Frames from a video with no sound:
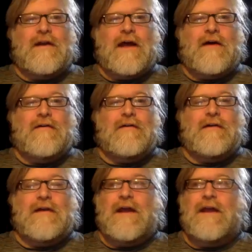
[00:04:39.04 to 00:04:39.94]
it out.
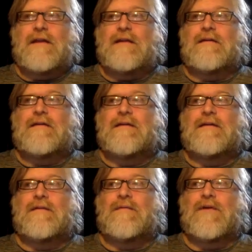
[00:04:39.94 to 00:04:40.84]

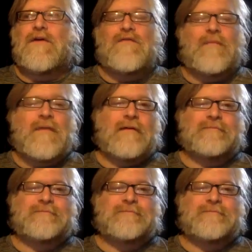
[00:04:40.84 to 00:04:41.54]
We'll go from there.